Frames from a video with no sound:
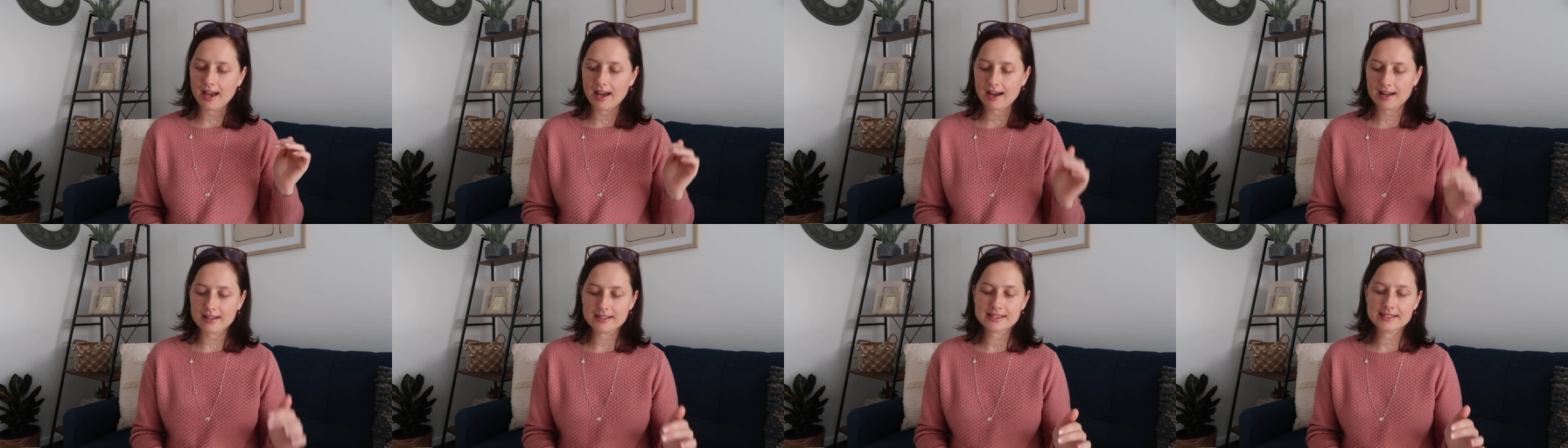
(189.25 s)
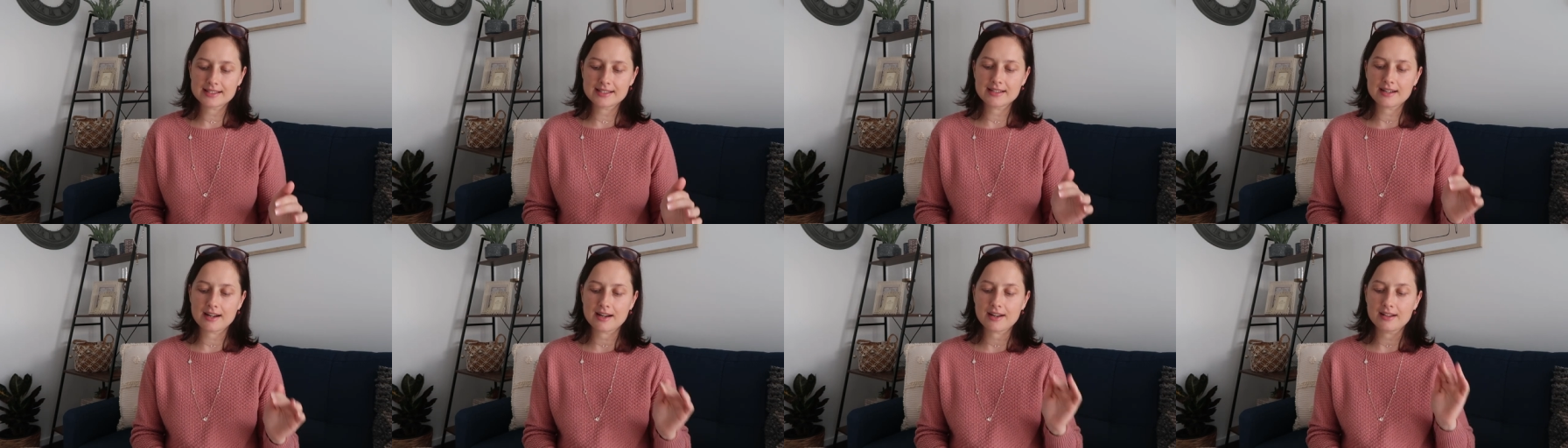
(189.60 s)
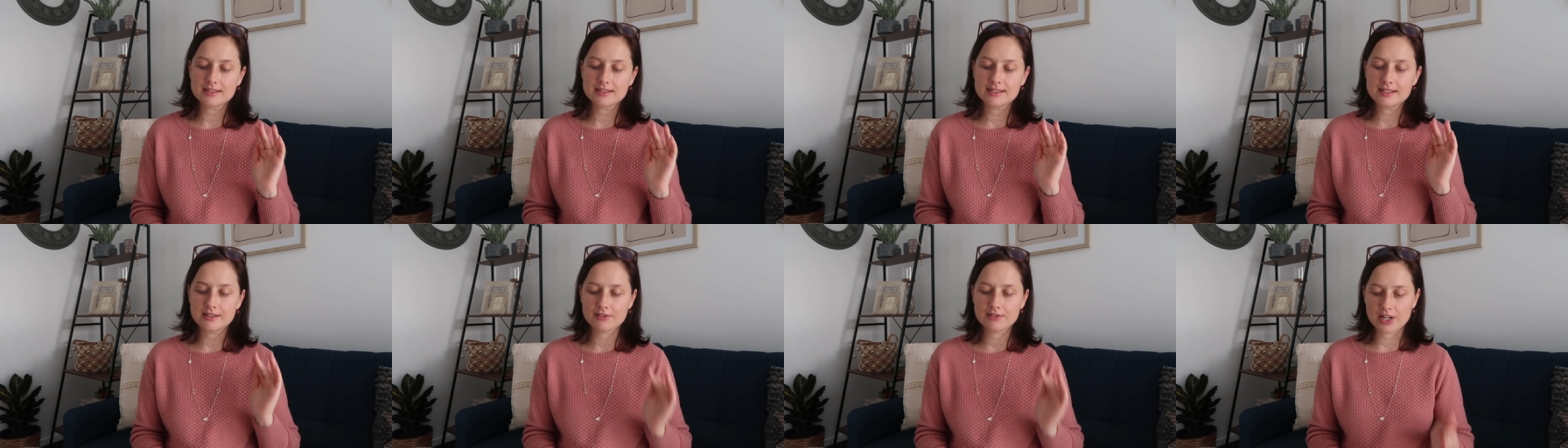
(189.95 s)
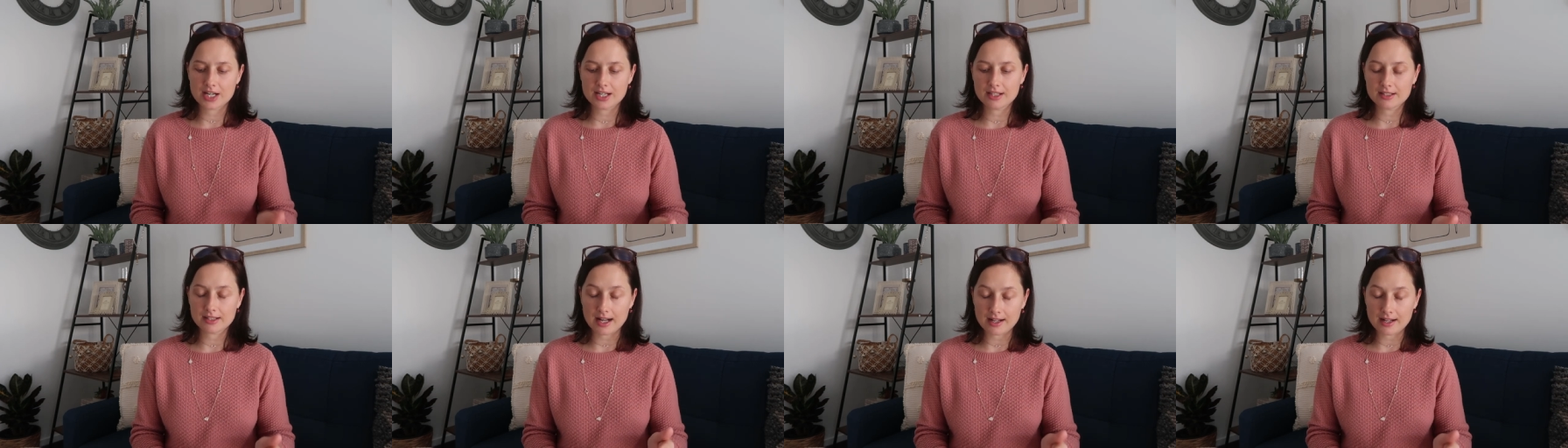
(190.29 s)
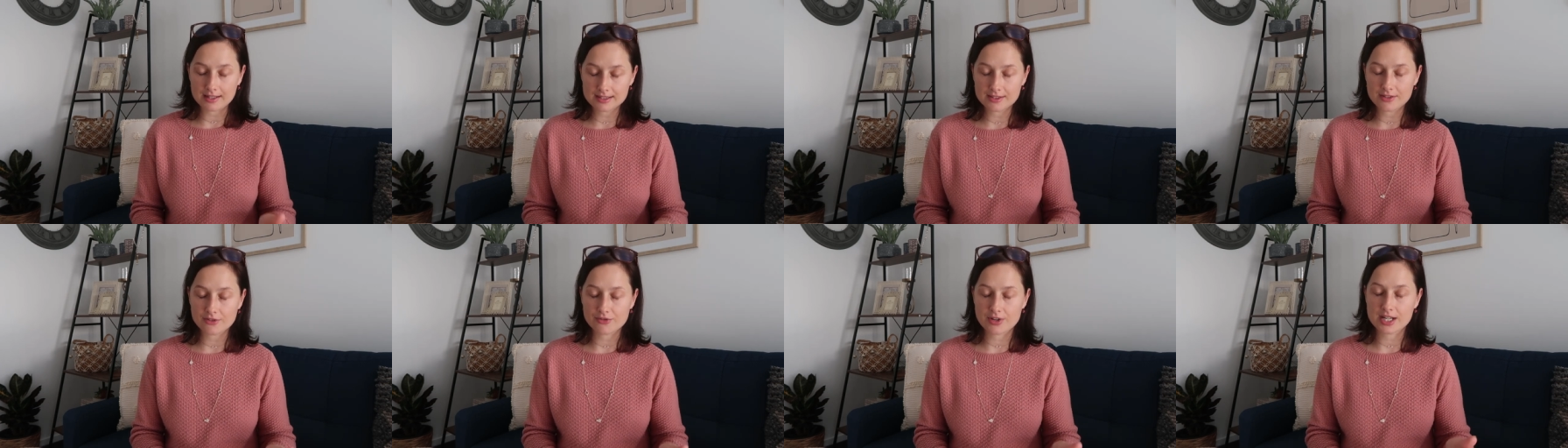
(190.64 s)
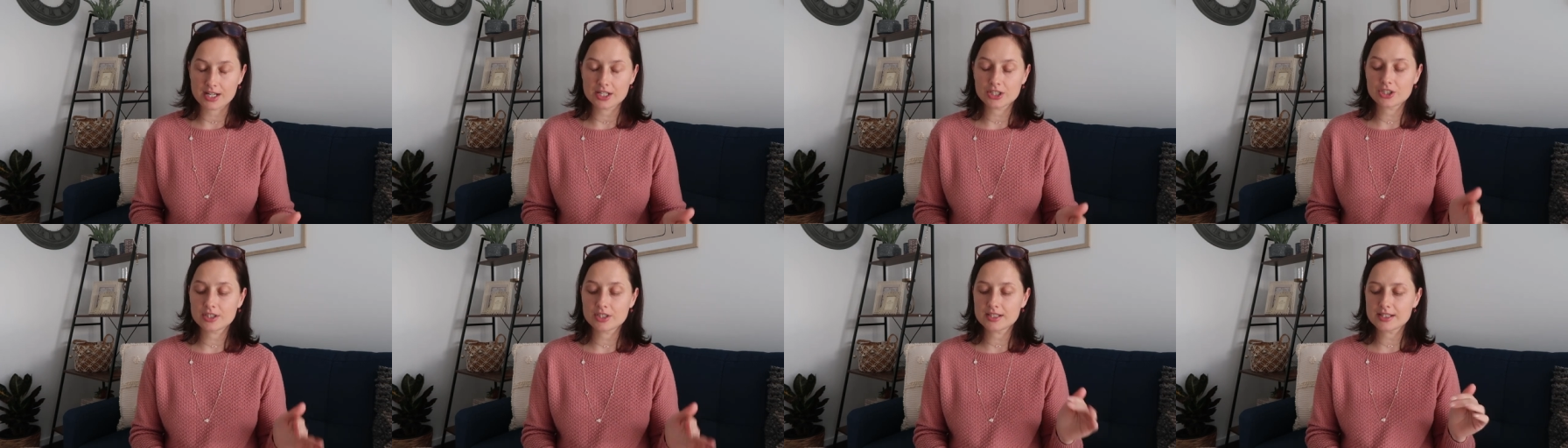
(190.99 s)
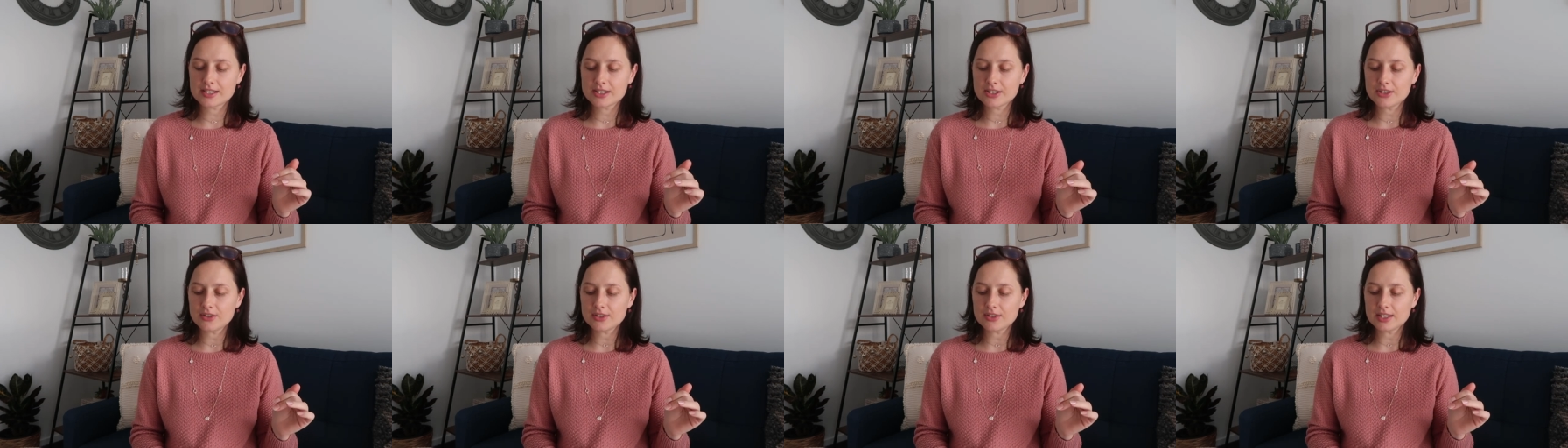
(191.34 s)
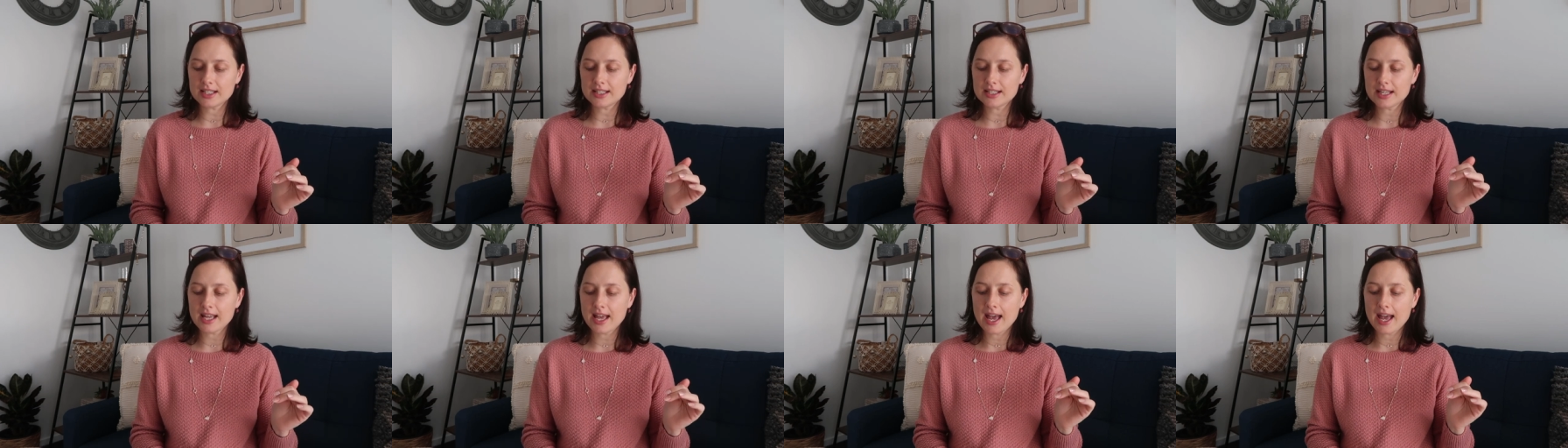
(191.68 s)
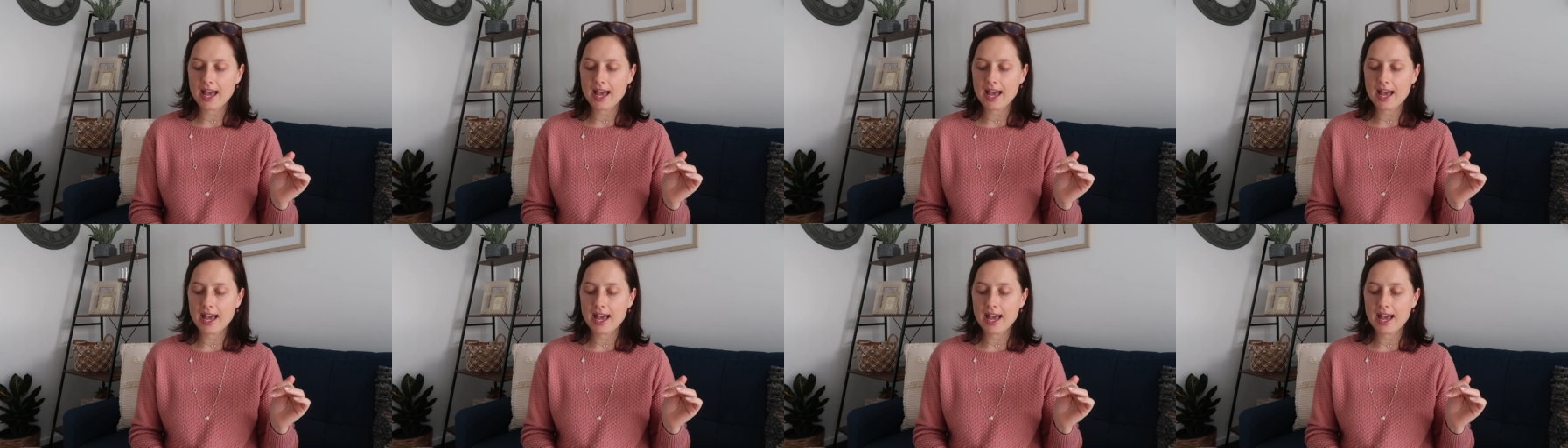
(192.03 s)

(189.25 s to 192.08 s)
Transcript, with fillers: health and alter alterations unit,